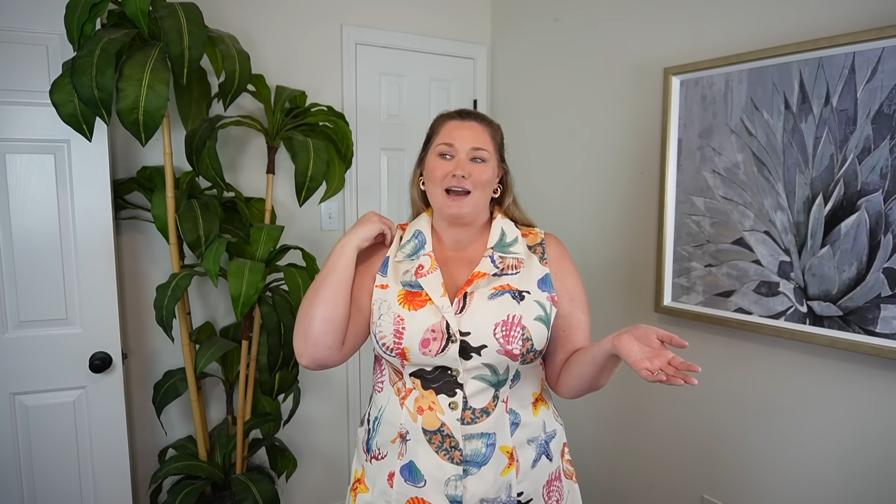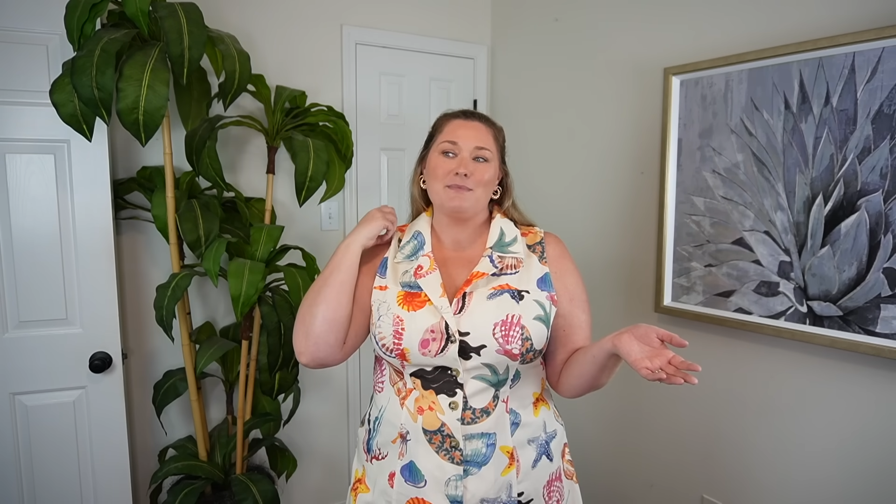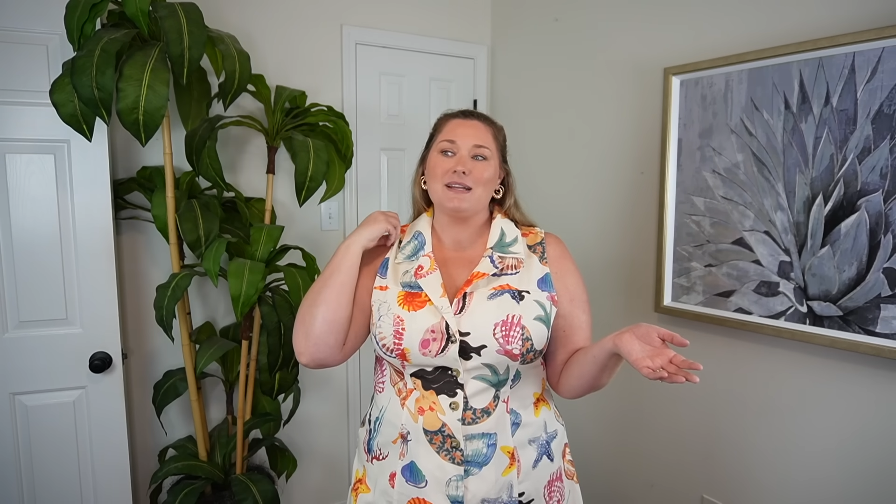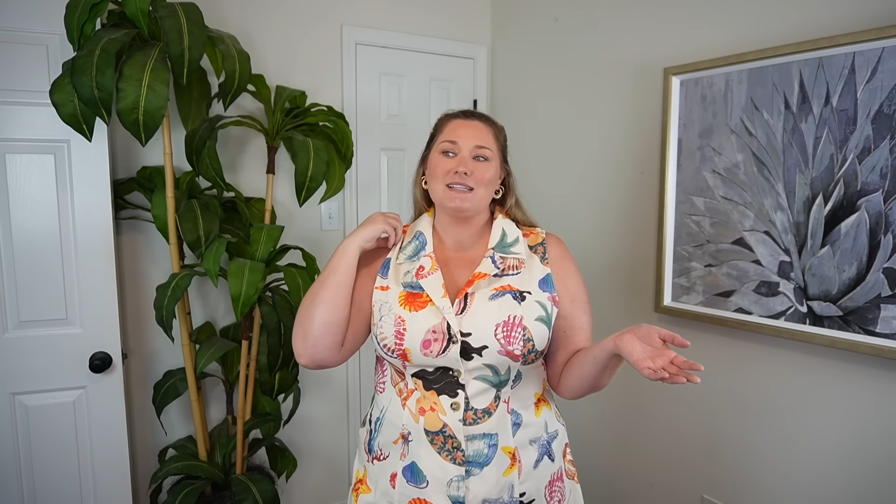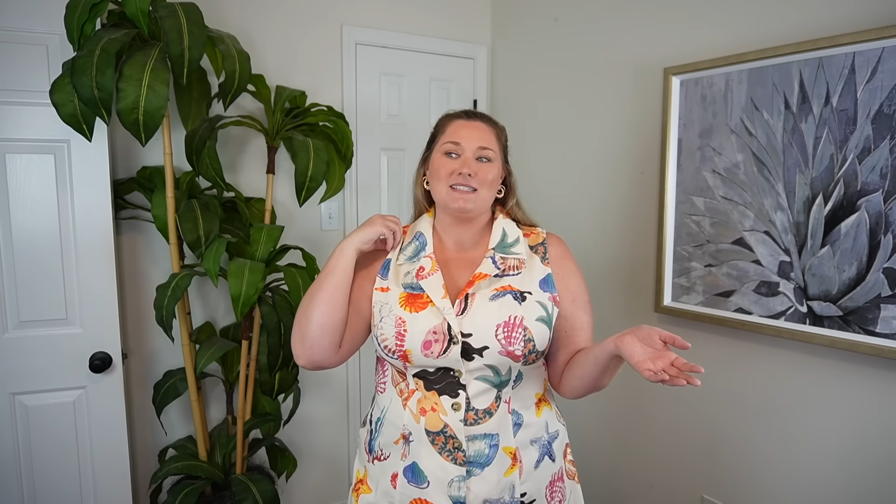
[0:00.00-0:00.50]
I'm
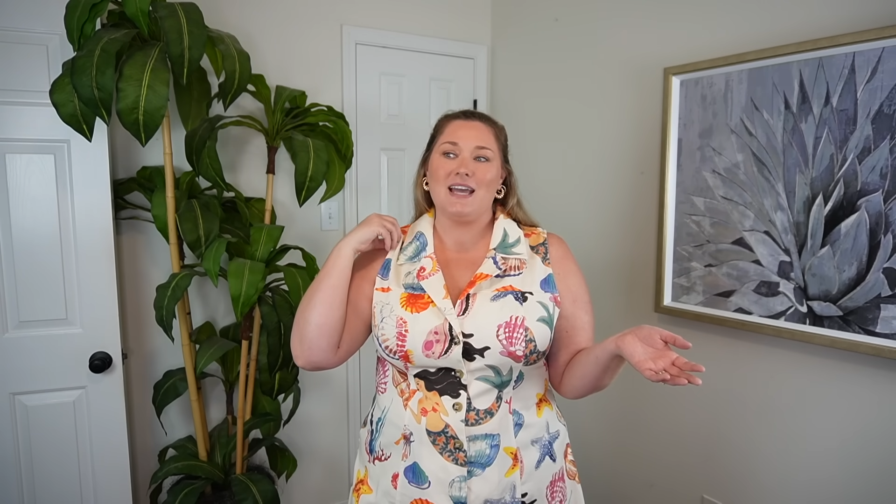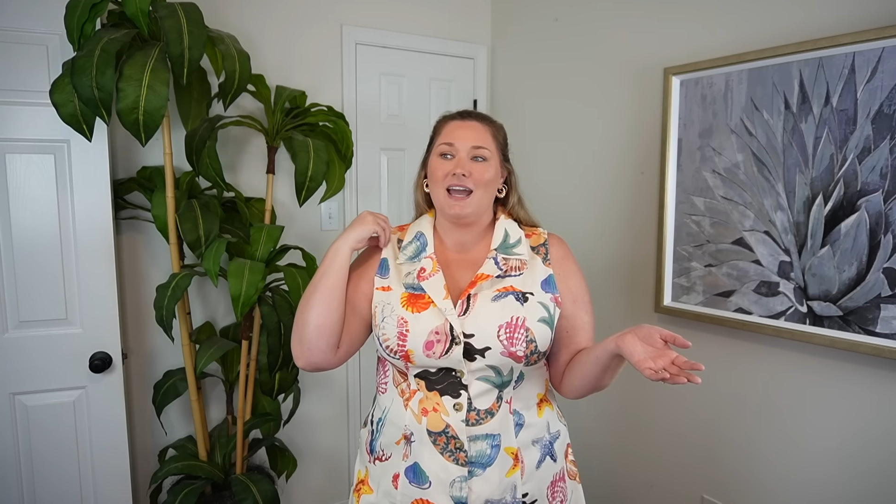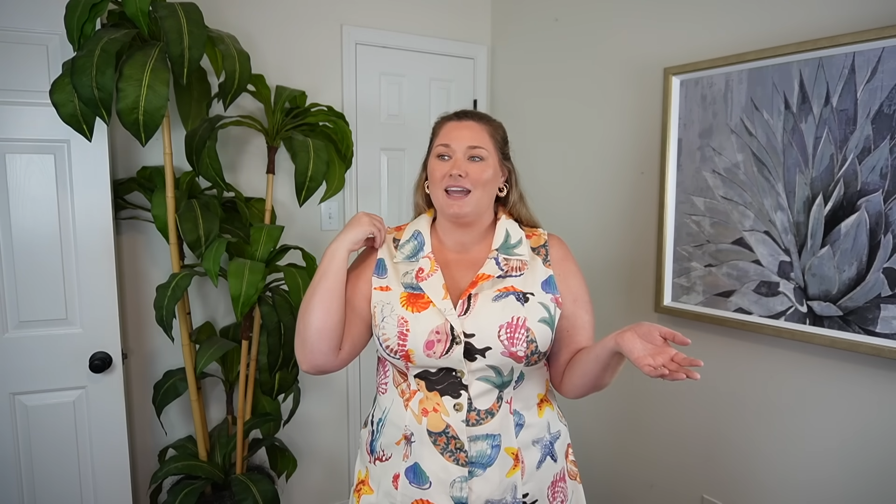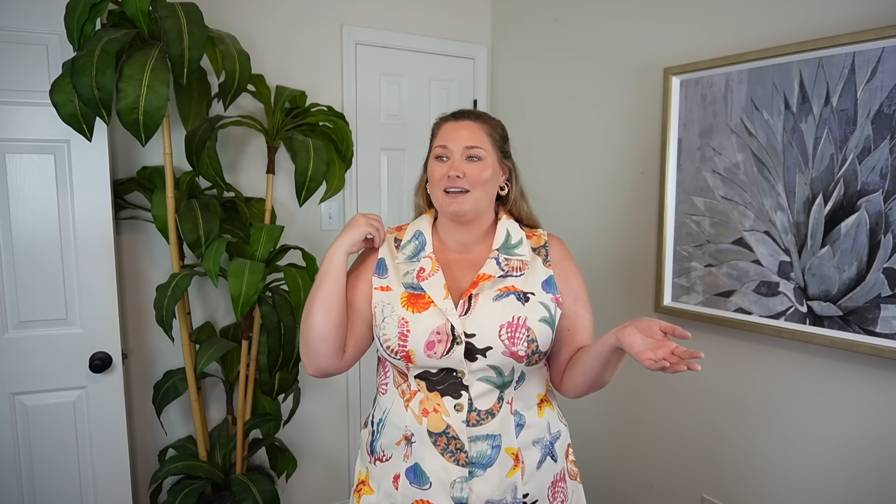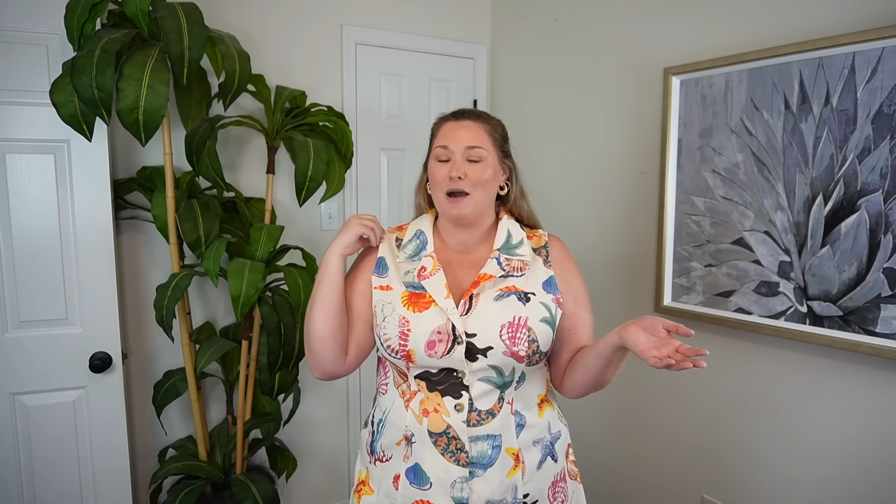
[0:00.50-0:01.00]
gonna
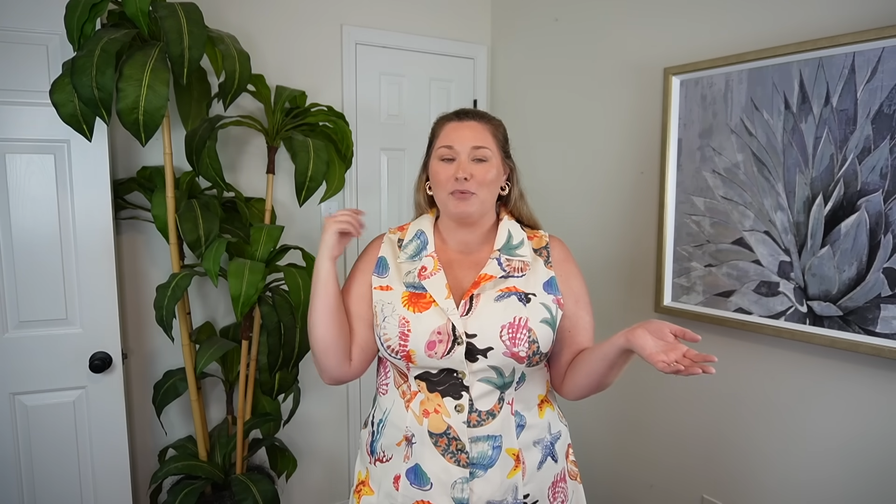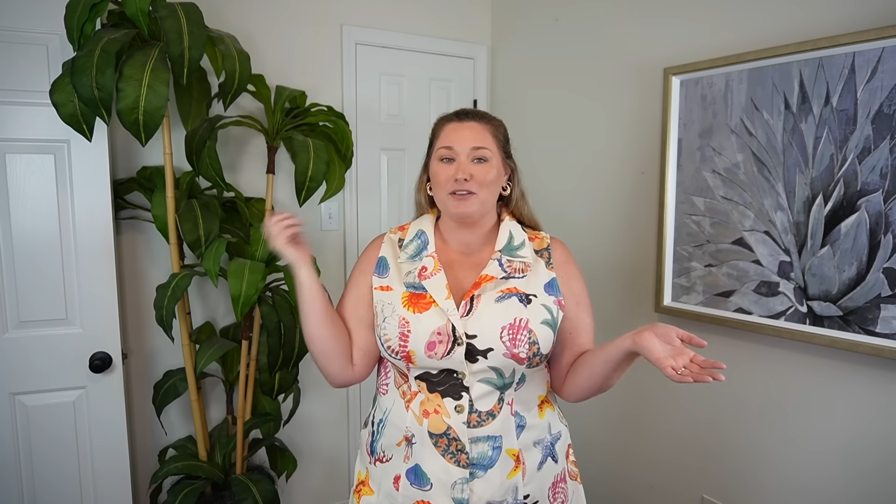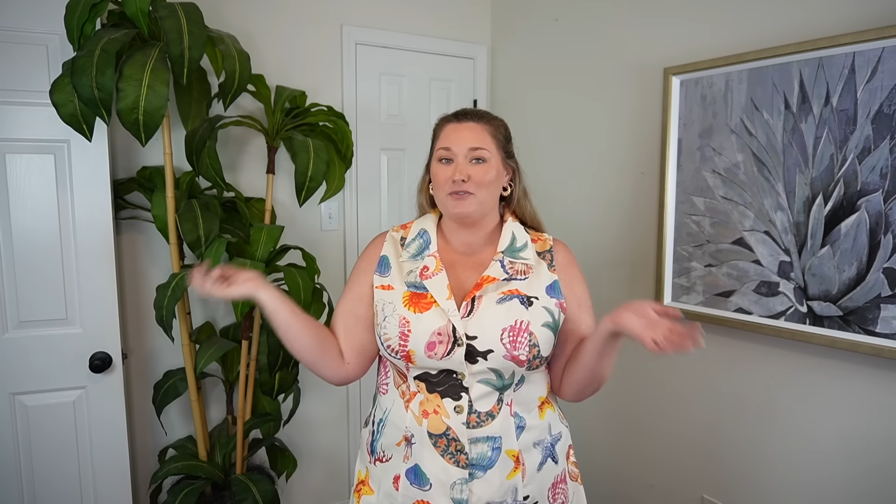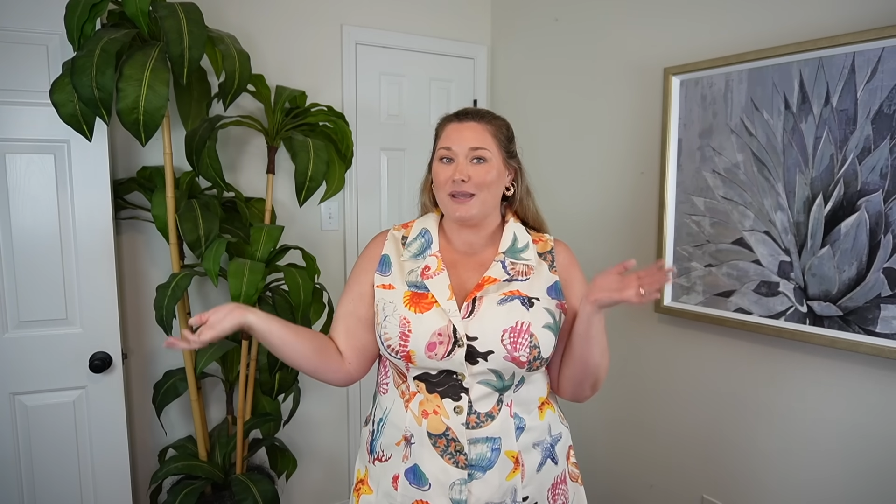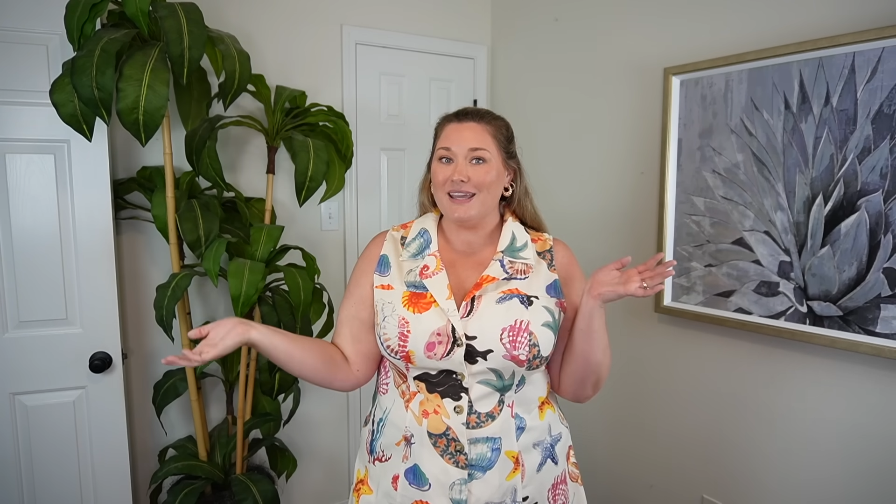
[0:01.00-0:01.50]
say a couple
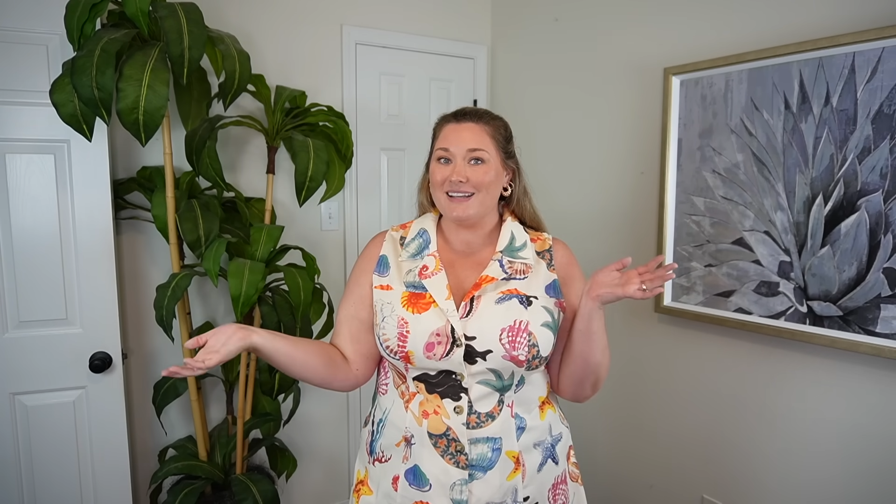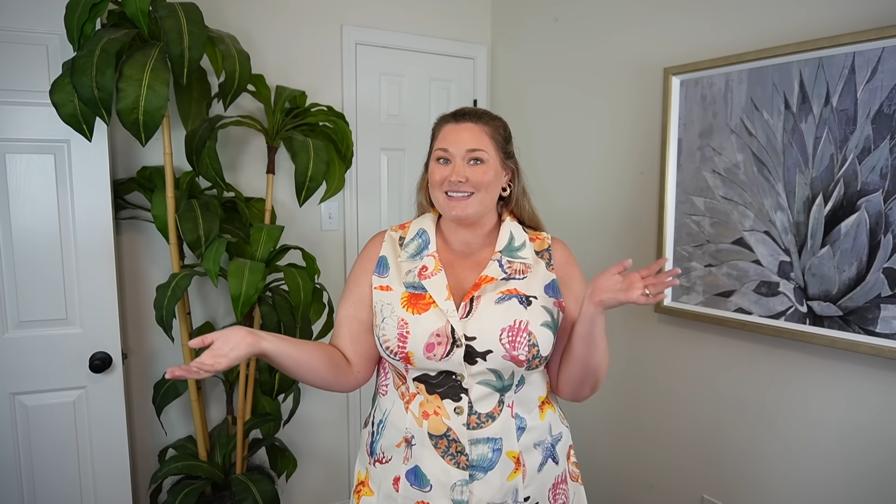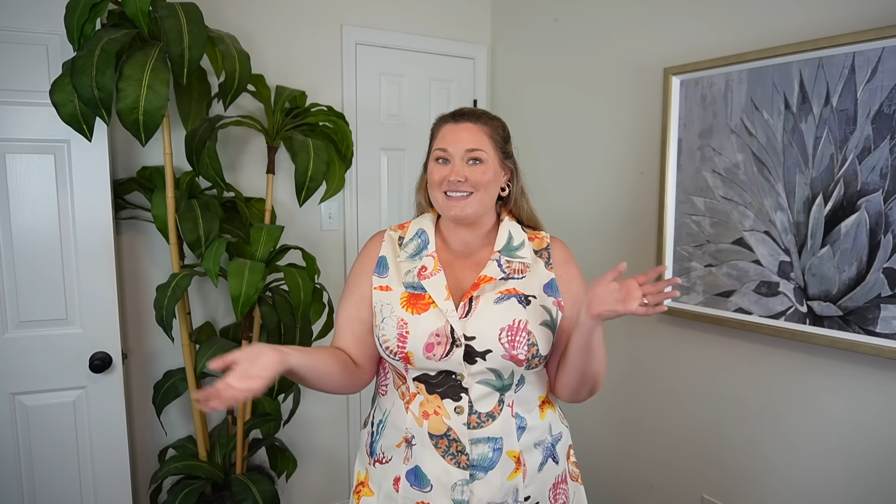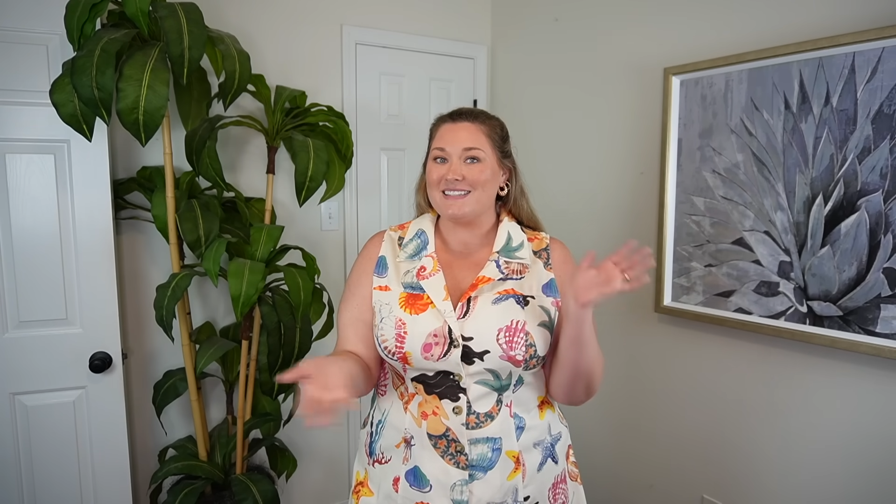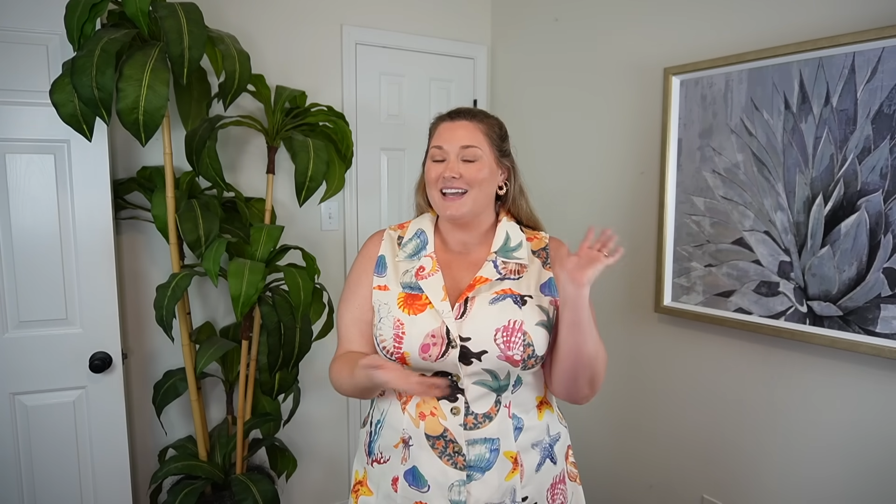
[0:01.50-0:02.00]
of
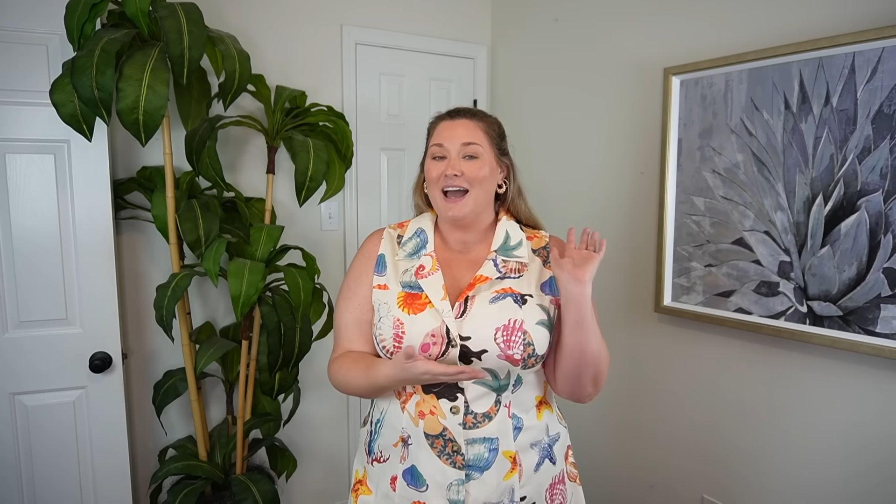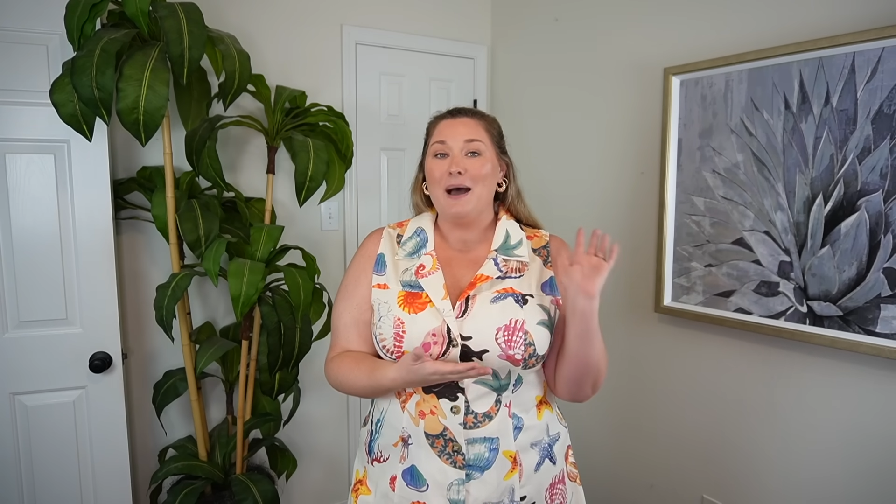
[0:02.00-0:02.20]
weeks,